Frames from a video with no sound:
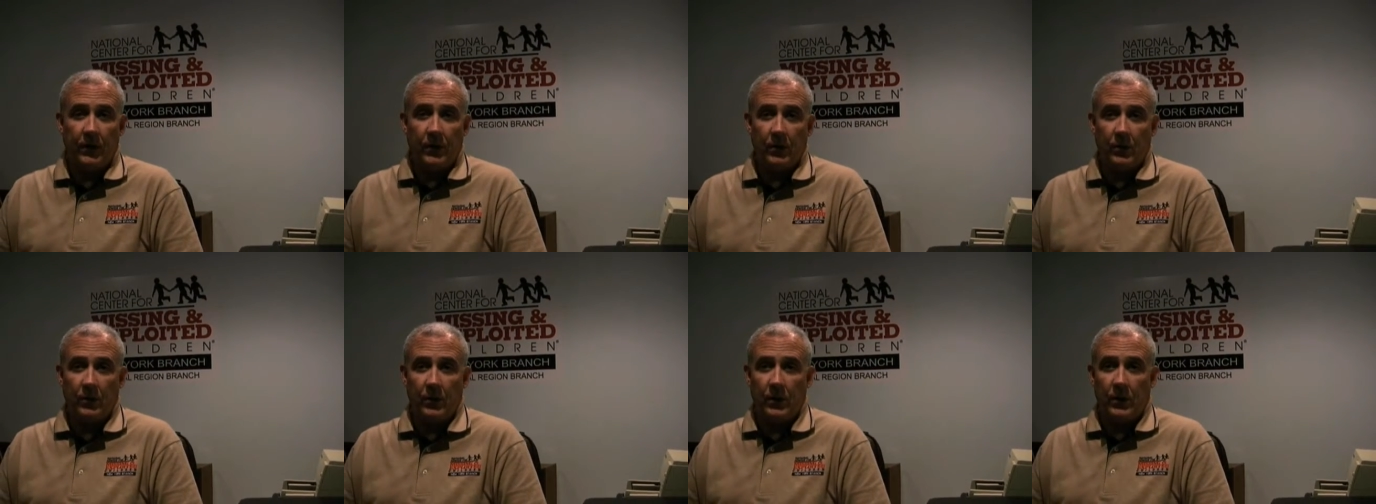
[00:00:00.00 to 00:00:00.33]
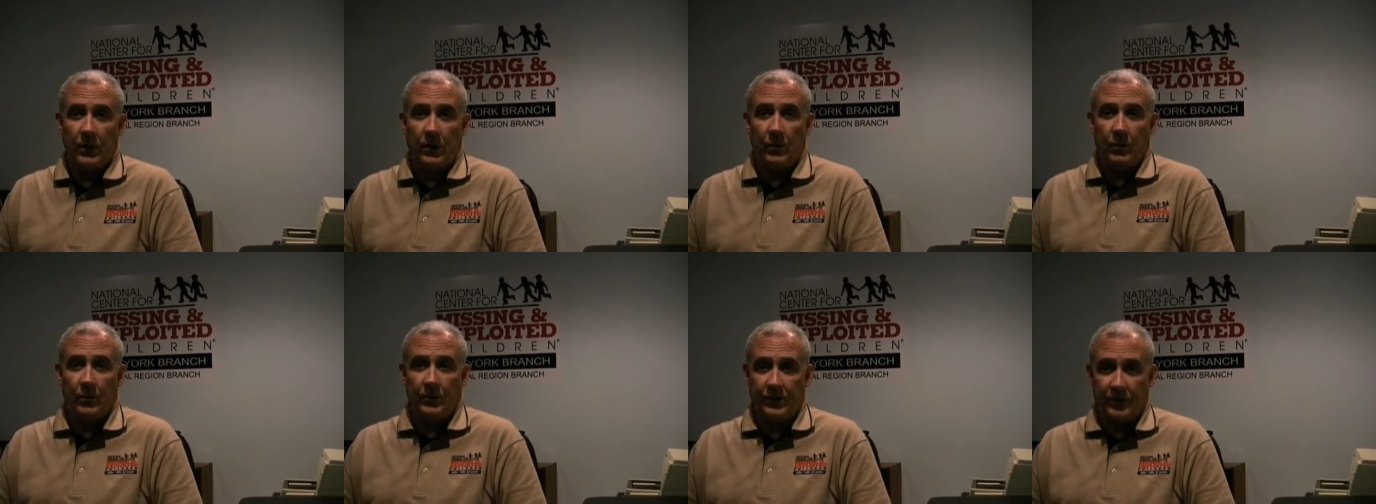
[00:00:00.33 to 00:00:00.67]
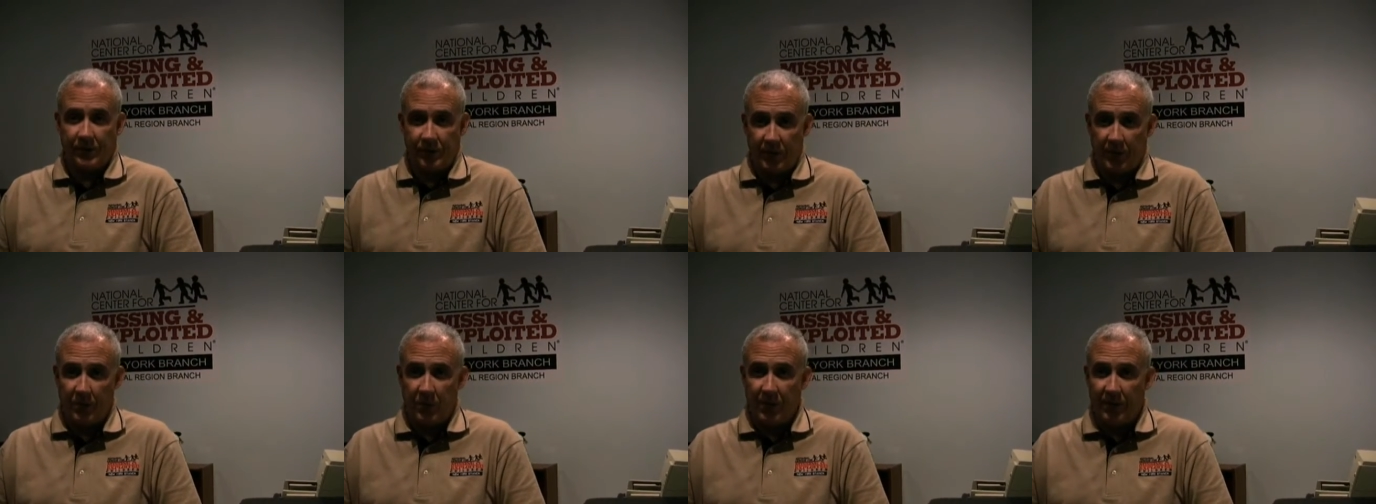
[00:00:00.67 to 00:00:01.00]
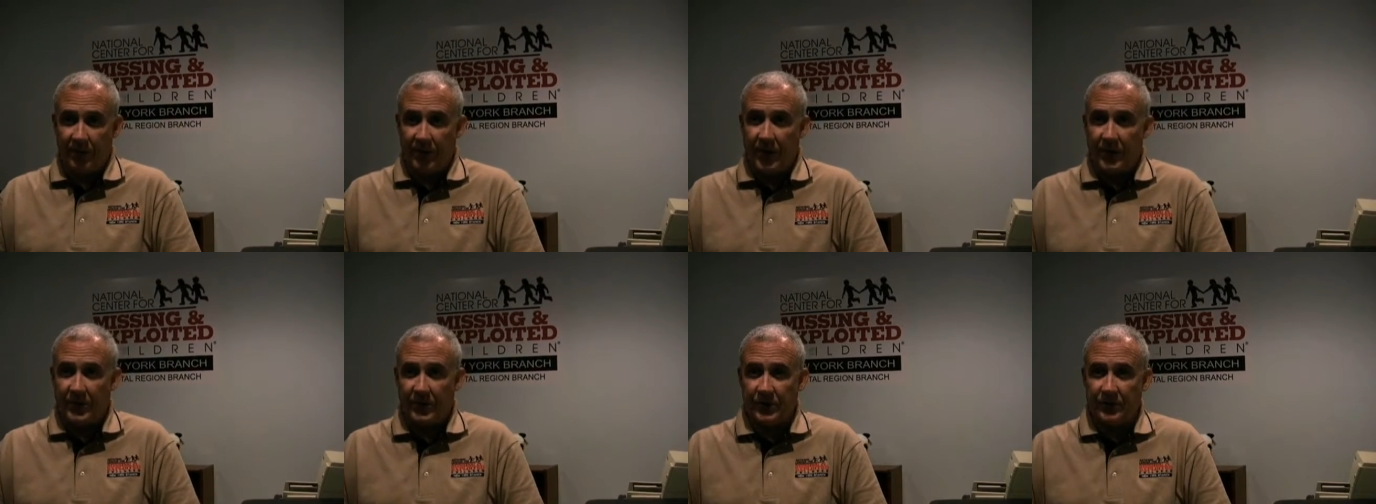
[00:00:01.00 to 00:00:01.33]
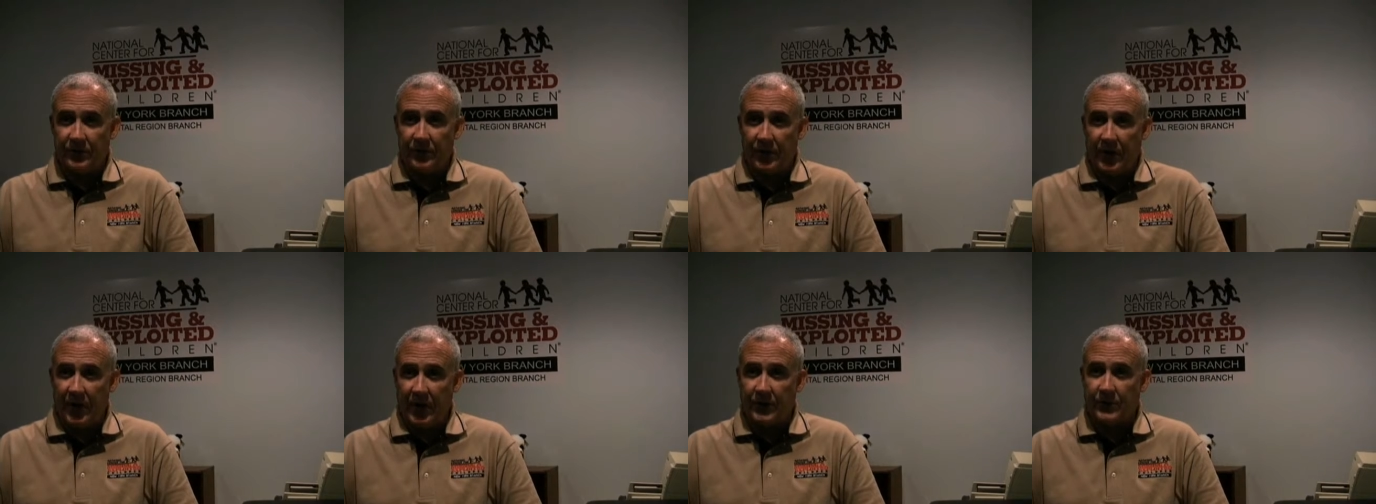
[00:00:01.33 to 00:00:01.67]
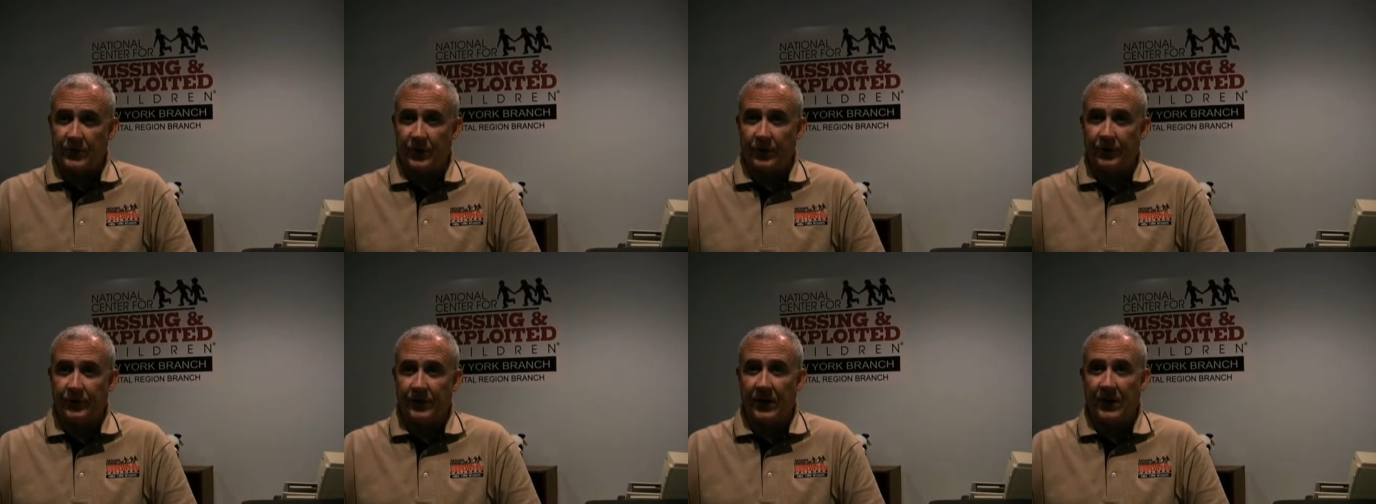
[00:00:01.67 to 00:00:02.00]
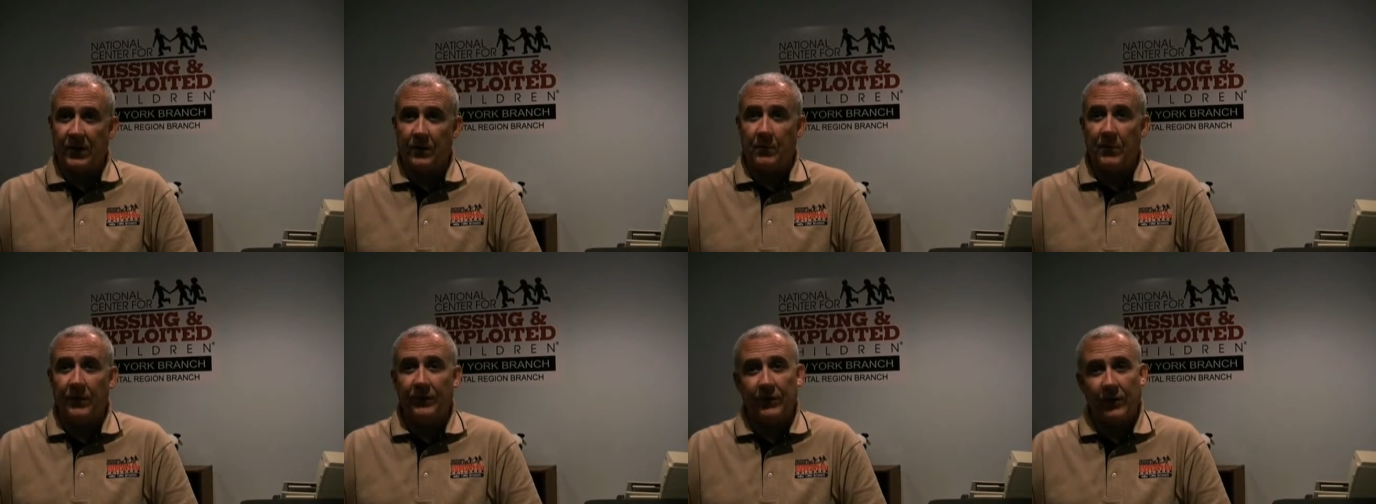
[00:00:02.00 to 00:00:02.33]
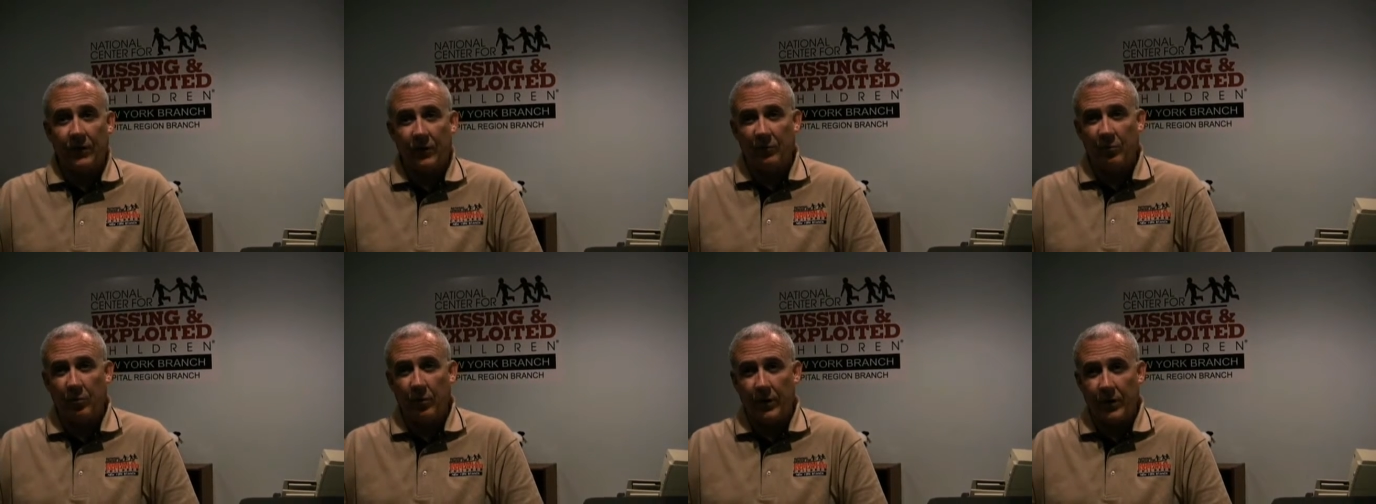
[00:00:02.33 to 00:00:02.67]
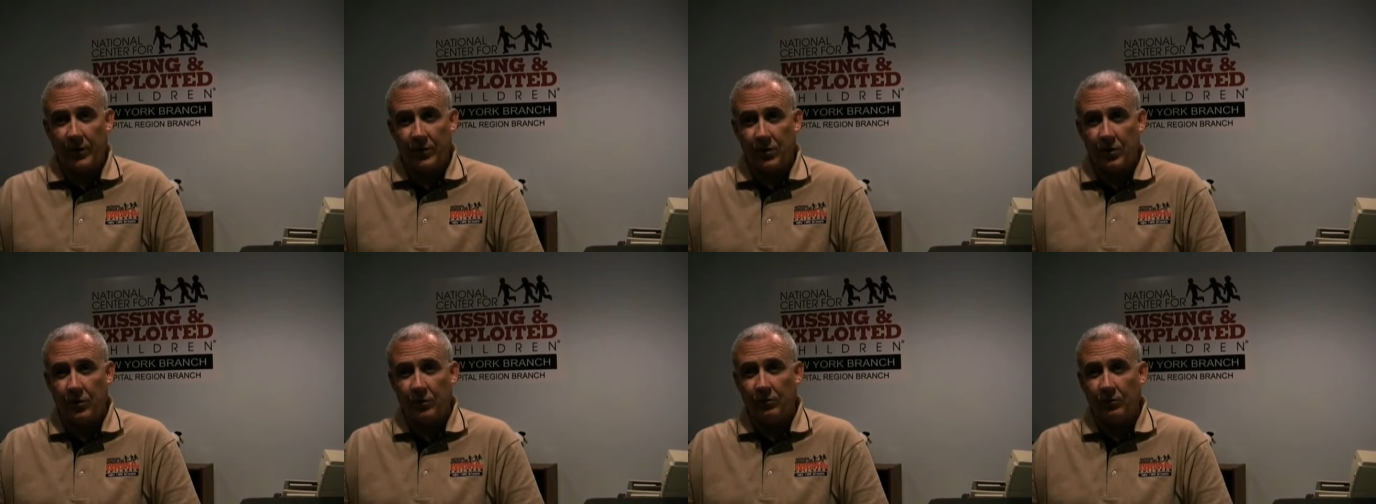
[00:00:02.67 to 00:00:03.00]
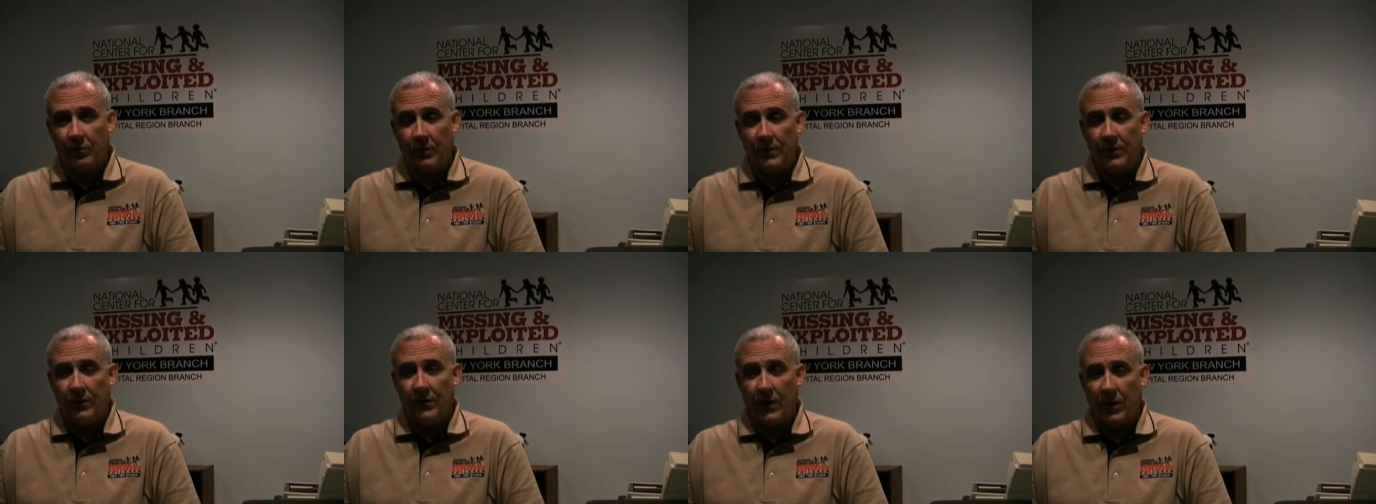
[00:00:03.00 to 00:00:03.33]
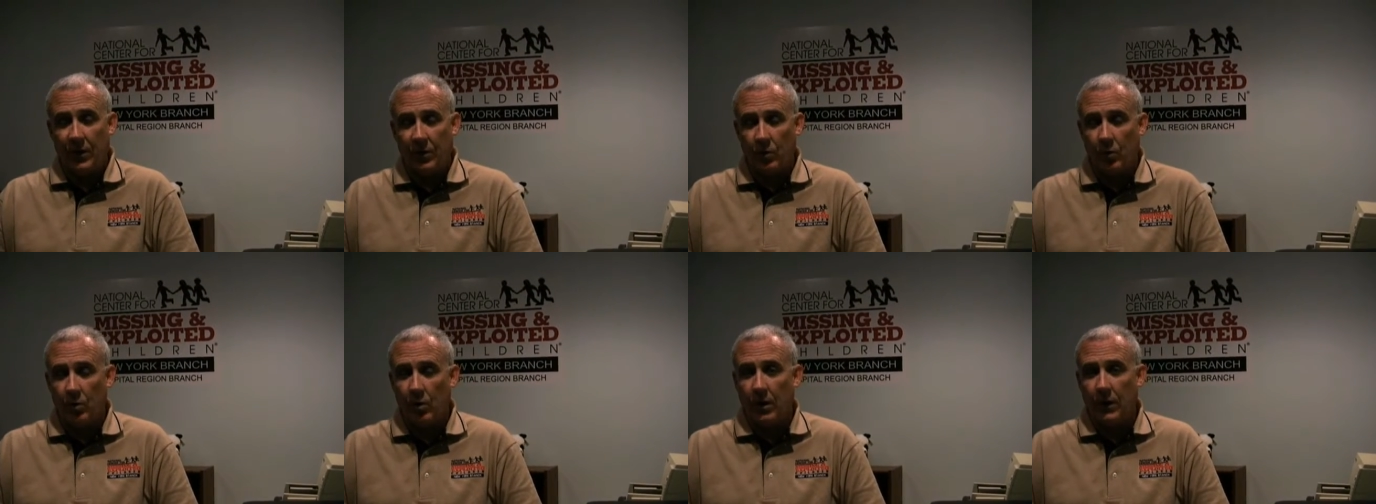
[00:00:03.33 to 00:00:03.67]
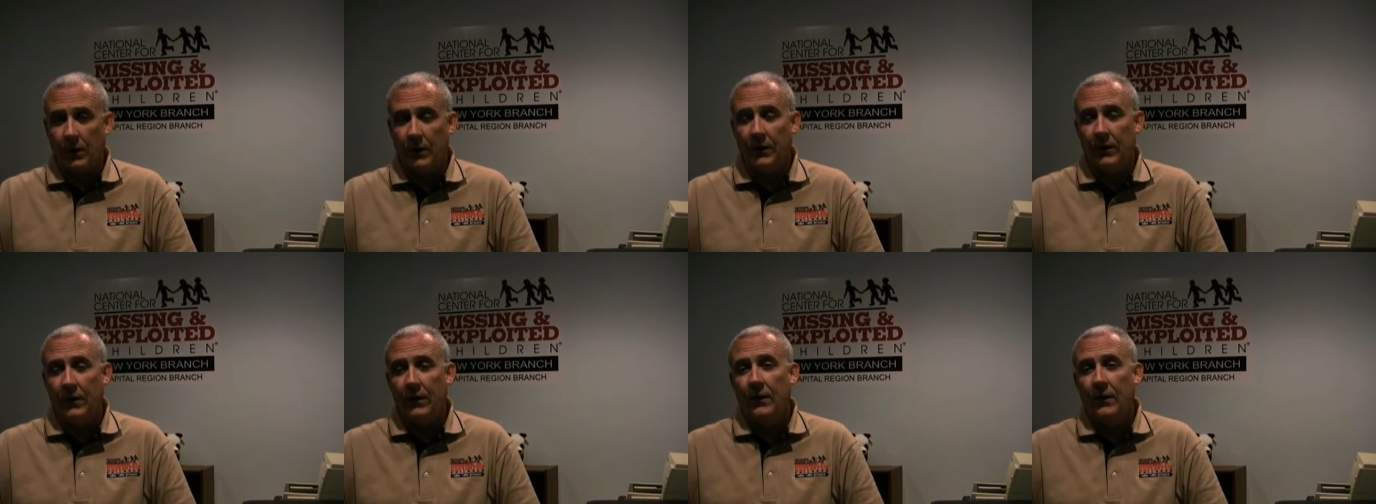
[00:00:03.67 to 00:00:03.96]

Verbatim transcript: uh, which is the abbreviations for National Center Missing and Exploited Children.org.